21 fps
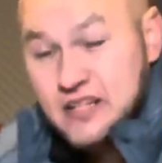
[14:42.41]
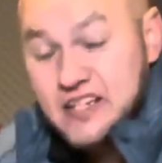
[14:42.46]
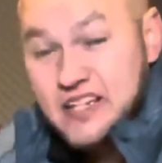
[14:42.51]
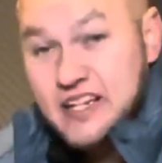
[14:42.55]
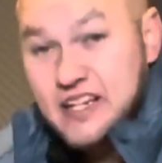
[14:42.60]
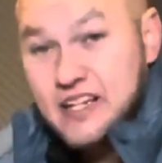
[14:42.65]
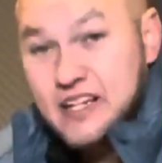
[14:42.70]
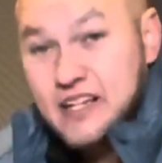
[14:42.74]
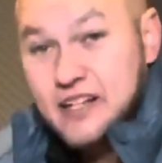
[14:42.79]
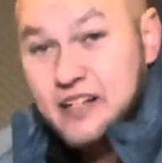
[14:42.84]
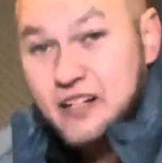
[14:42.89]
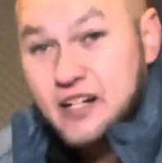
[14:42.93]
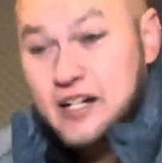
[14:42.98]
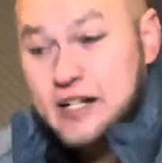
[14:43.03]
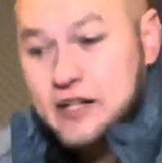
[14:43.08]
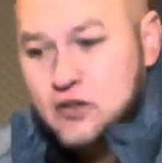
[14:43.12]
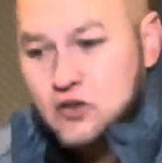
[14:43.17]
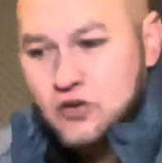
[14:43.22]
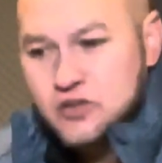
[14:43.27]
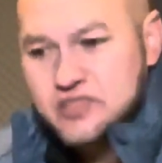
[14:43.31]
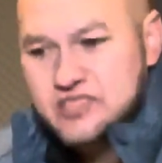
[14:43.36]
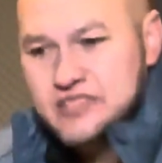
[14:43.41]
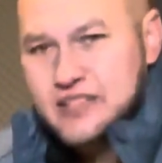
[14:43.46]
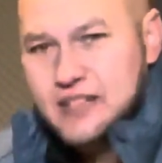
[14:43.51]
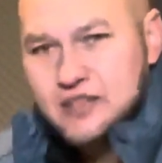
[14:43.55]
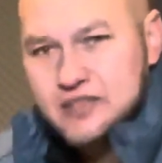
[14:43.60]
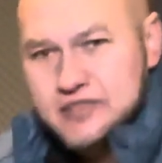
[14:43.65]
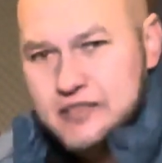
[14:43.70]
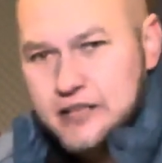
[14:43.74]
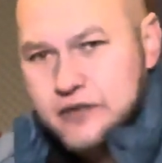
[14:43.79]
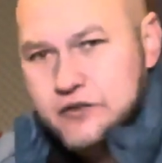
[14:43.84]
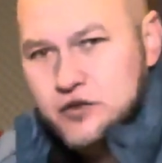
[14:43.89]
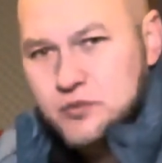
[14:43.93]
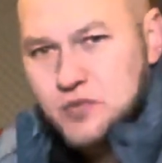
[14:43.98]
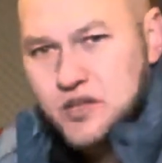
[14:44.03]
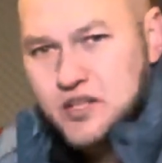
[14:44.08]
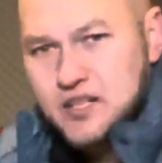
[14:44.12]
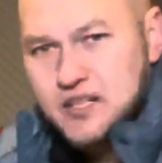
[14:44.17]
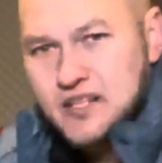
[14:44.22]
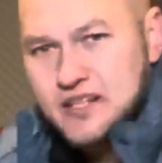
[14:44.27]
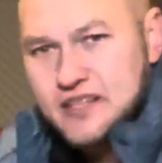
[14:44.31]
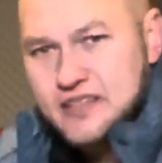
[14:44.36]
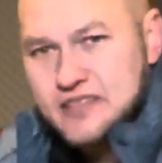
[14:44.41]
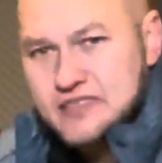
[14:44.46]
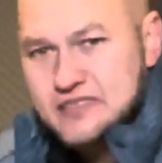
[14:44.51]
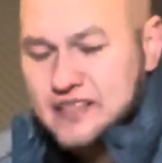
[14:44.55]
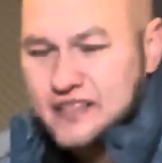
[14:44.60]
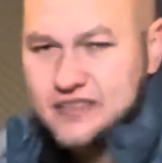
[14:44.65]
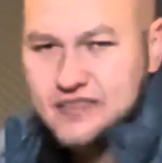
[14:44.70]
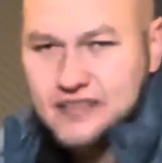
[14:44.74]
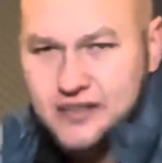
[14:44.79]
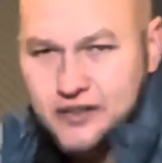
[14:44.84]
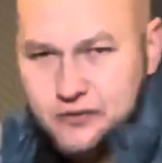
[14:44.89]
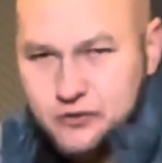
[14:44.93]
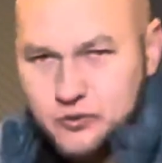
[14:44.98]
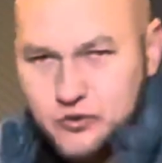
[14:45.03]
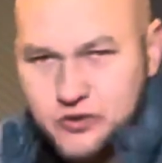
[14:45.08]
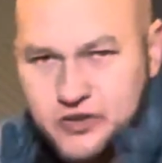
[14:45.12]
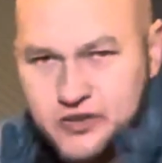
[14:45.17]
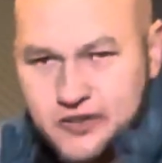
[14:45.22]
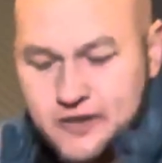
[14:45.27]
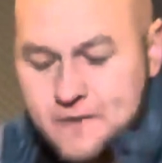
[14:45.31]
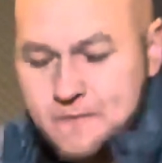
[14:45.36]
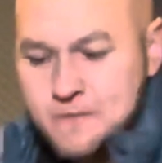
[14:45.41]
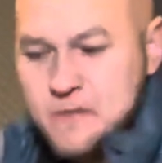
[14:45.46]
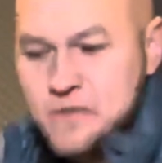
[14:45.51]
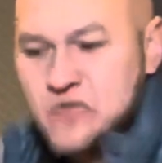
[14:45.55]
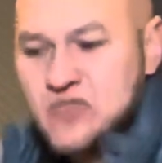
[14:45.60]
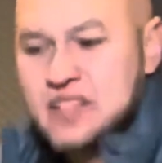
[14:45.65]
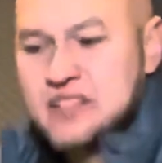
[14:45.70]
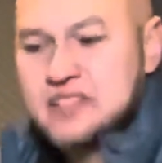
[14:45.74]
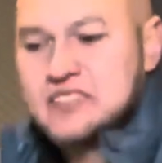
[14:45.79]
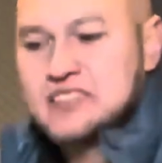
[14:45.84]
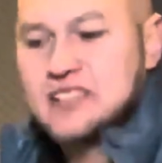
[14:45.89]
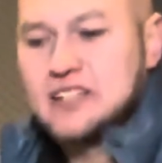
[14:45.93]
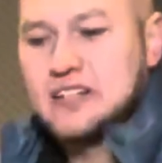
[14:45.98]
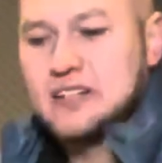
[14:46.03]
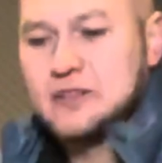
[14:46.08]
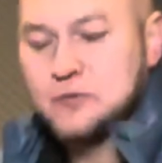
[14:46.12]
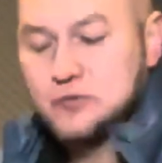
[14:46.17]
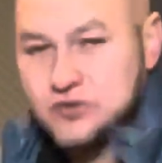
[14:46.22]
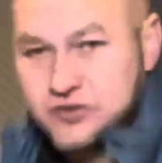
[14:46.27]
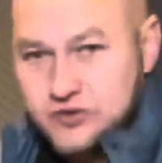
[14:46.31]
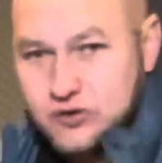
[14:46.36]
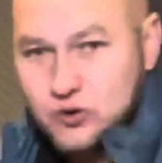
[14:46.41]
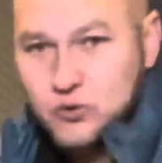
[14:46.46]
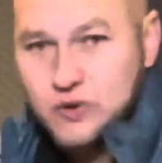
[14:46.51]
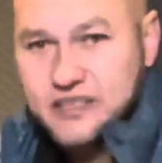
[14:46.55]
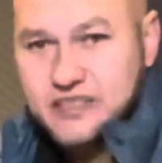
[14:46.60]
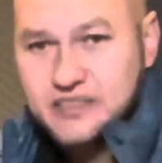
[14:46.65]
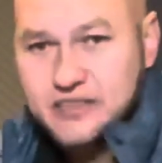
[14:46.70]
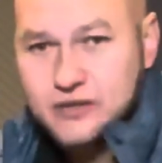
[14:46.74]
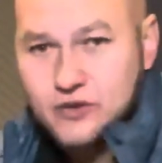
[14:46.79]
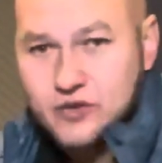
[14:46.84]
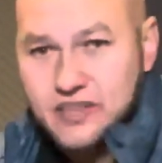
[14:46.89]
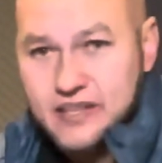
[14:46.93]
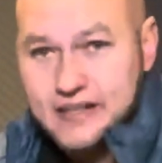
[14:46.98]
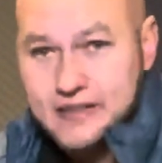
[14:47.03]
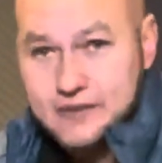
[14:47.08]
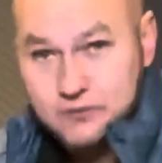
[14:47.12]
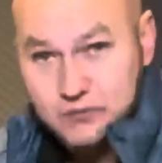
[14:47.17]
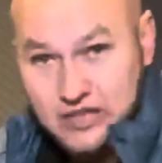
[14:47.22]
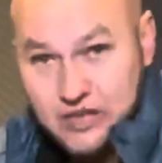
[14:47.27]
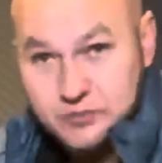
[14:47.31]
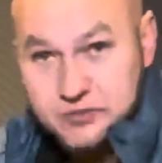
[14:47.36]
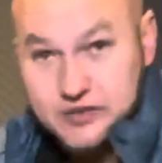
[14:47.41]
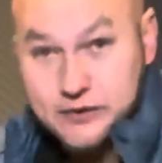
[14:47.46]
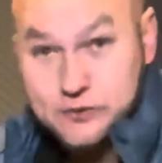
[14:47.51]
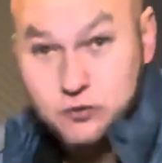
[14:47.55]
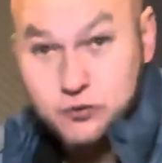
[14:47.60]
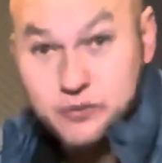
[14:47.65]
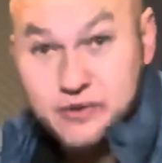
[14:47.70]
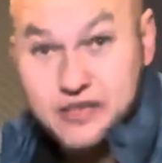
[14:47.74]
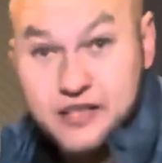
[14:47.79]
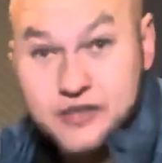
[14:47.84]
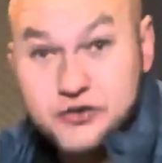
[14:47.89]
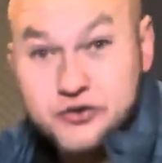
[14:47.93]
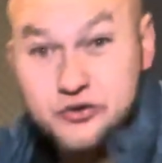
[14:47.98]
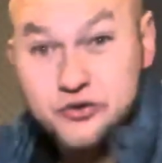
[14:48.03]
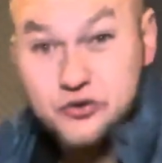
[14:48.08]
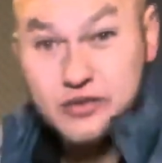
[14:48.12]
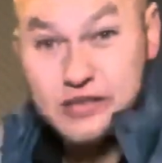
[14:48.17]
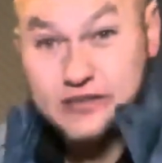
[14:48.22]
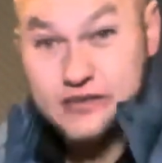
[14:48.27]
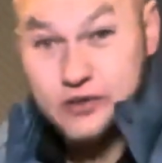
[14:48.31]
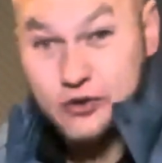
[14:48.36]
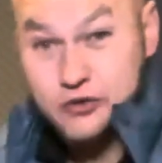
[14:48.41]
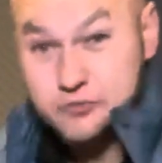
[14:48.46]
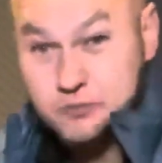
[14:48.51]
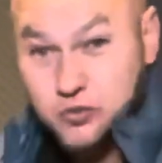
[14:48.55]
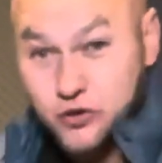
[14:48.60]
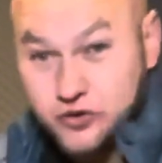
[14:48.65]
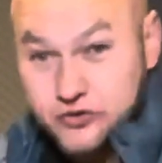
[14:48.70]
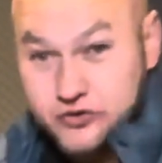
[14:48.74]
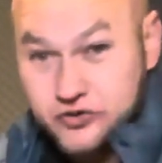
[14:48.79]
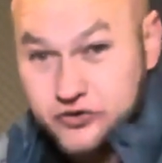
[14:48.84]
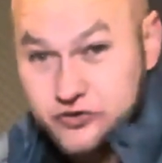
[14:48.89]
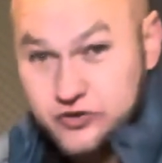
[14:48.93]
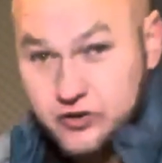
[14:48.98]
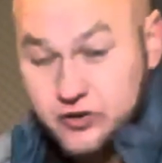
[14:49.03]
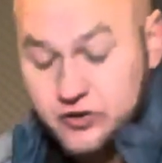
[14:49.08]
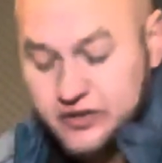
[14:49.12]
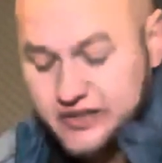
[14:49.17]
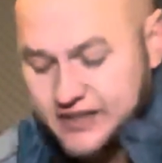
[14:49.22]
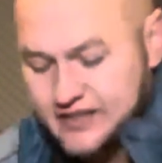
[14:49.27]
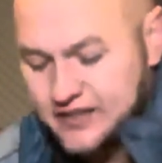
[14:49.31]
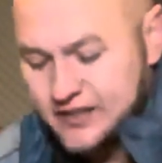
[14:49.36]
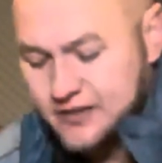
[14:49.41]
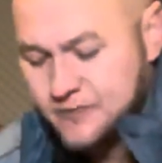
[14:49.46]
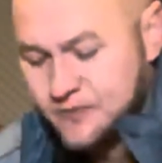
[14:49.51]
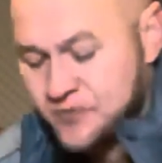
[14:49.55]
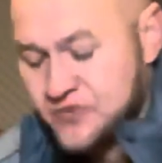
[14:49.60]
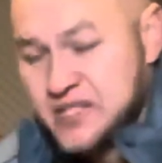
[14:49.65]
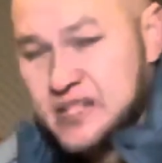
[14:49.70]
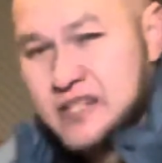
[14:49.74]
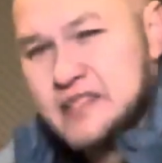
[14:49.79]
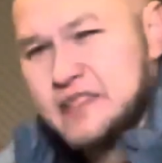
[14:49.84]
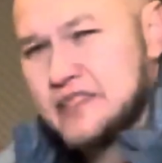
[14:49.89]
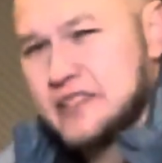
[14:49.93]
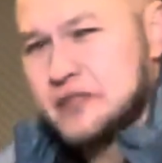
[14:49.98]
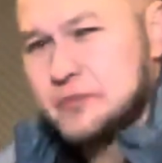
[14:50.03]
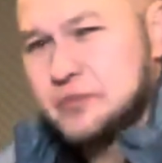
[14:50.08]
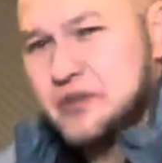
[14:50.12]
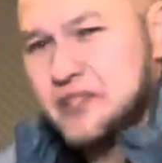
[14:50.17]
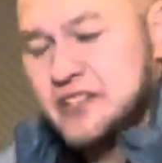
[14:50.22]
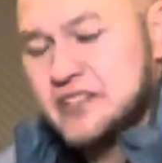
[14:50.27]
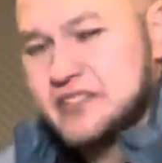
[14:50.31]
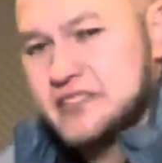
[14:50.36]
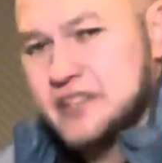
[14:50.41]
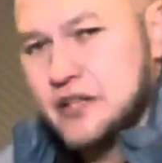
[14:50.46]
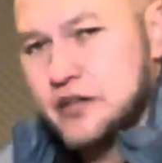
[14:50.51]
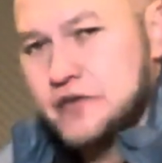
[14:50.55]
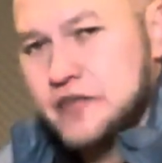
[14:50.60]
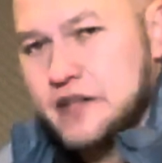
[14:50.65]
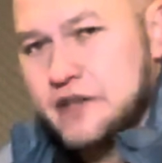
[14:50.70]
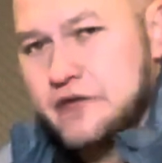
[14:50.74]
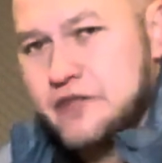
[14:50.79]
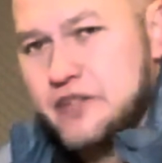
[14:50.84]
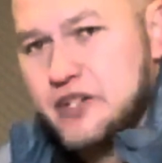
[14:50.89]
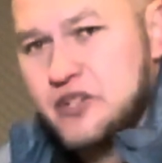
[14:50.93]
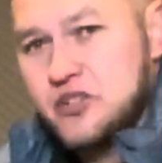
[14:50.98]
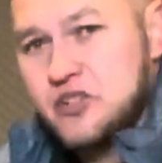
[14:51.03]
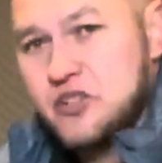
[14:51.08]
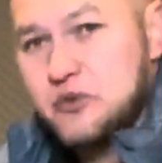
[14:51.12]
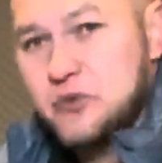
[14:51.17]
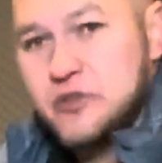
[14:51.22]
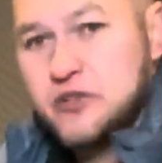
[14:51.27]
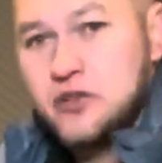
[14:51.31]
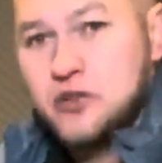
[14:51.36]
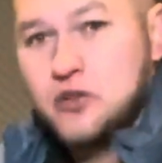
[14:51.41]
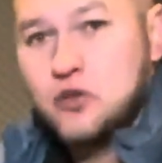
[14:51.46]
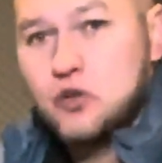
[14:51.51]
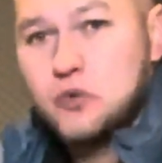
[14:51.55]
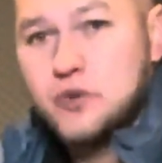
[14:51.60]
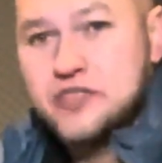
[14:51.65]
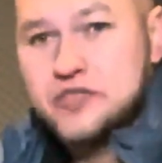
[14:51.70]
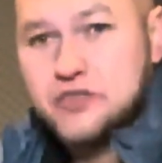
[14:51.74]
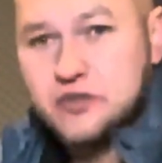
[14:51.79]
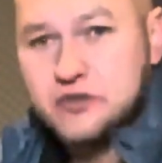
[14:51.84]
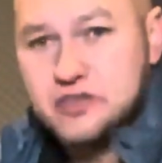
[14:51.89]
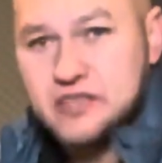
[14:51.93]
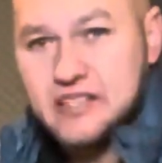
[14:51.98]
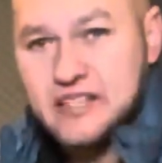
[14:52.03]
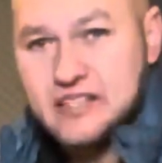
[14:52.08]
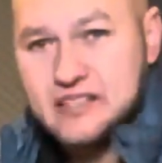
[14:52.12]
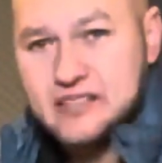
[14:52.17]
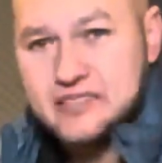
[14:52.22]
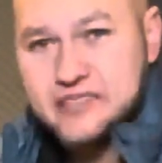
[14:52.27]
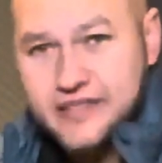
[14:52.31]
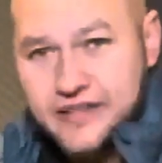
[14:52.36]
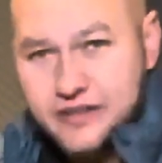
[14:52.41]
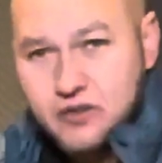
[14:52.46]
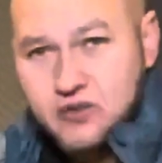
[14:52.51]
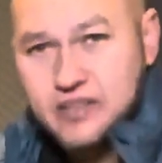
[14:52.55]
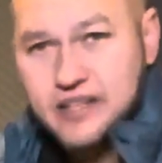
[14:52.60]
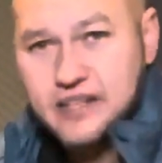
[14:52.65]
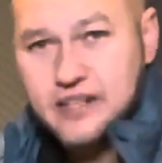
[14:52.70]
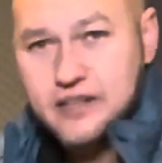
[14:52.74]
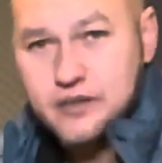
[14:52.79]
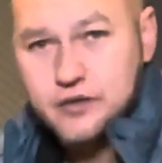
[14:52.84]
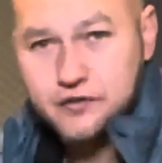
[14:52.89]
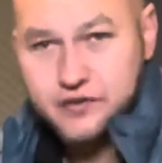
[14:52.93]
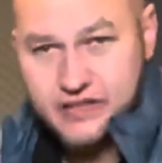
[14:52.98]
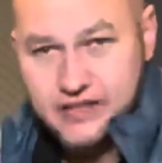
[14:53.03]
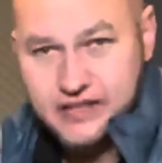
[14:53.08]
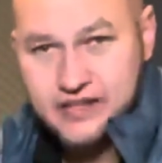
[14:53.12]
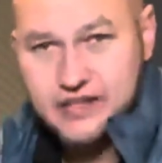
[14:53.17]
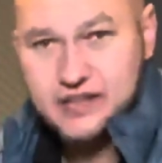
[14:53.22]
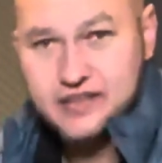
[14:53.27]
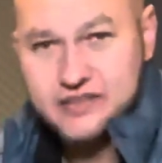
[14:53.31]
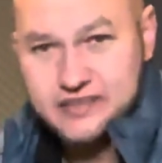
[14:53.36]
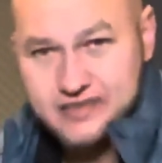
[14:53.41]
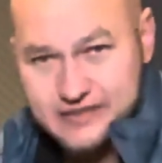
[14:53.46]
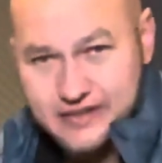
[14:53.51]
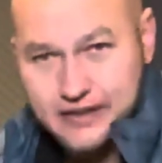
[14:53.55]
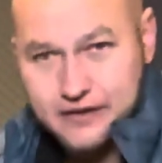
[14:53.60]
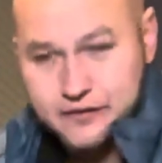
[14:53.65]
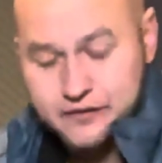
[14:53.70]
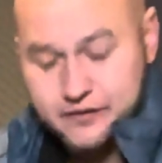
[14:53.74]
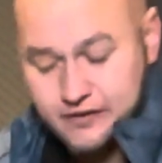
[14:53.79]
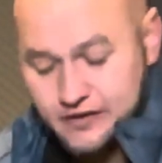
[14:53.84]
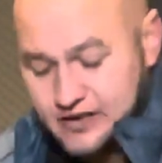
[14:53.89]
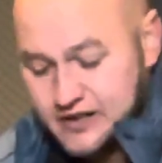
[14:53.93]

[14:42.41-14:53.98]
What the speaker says: And I can't sell stuff to my clients that don't work. So still waiting on that. Update will be as soon as those boxes roll in. This being South Africa, we are always on the tail end of getting stuff.